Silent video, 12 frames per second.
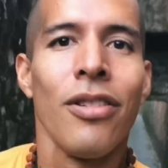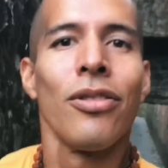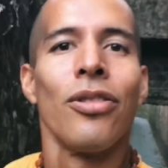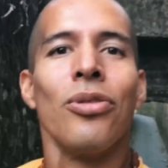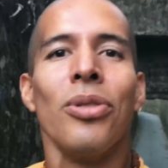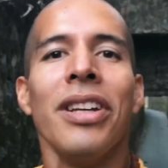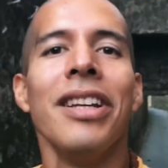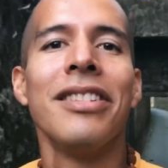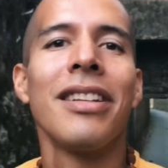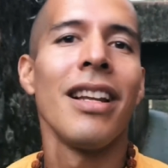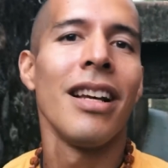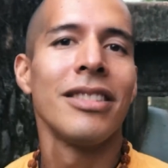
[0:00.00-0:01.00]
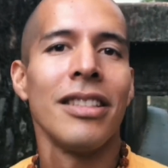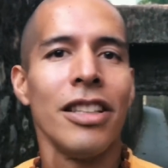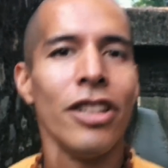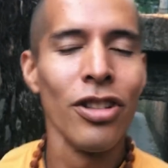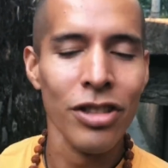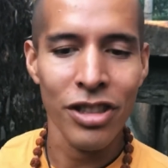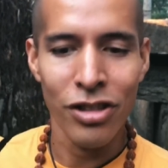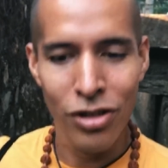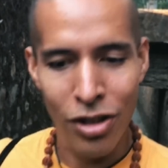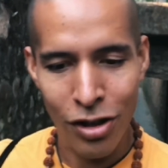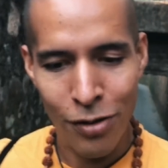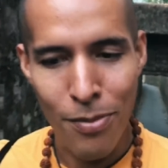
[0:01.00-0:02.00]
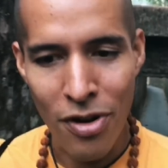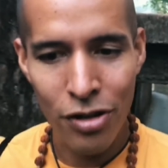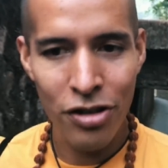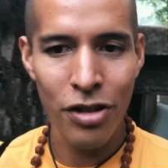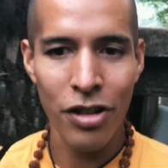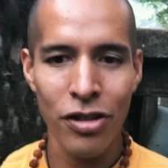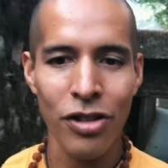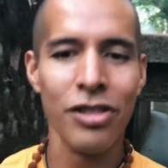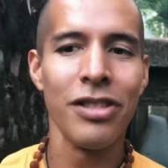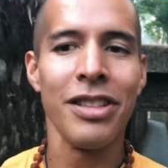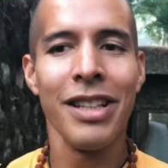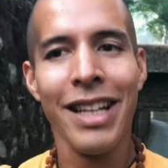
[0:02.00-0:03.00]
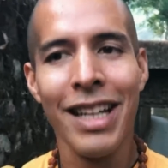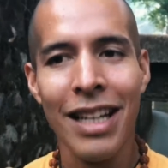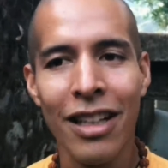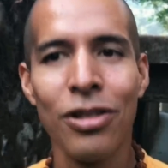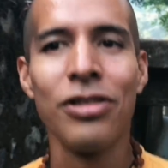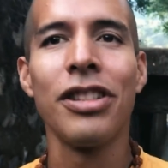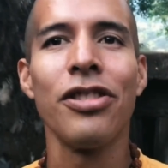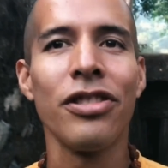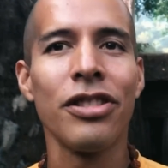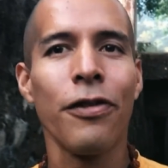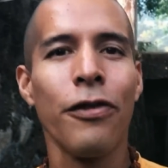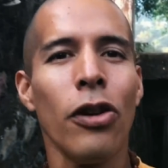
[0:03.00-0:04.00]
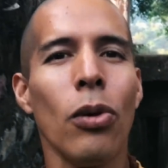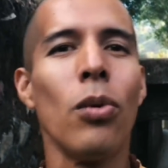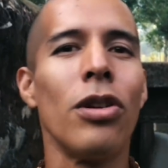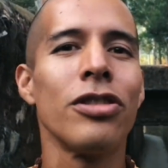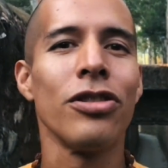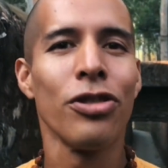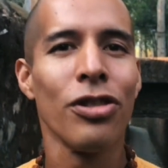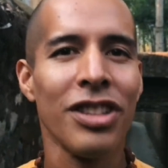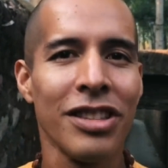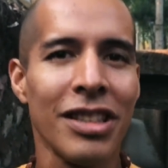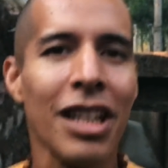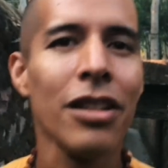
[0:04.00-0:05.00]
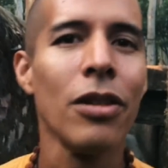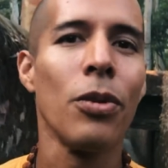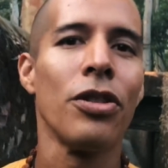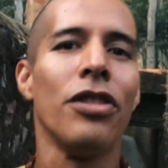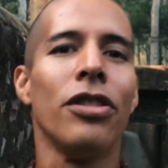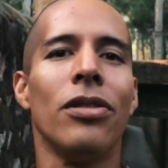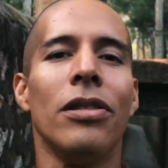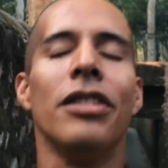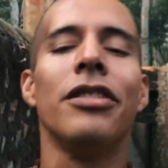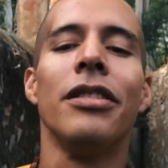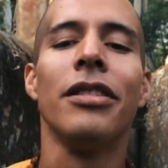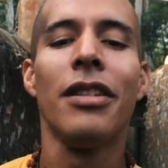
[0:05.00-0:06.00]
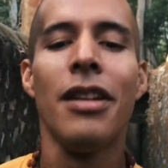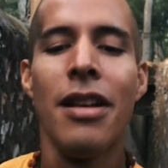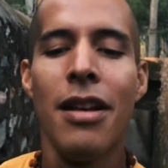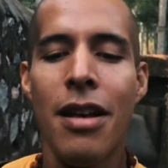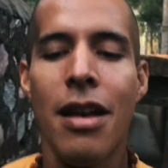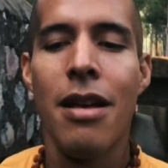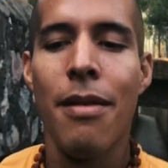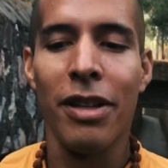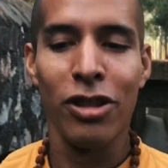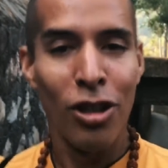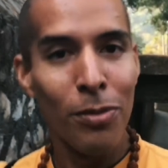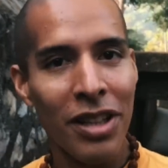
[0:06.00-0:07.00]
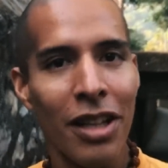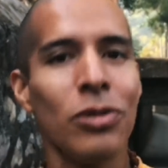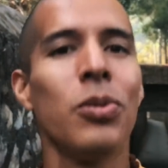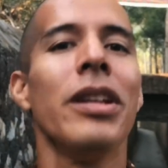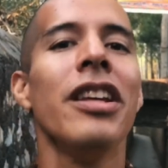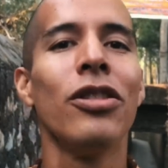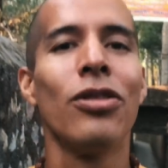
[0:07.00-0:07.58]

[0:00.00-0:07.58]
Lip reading: So during his classes, he doesn't talk much. He likes to say just a few words, just exactly what you need to listen. But sometimes when he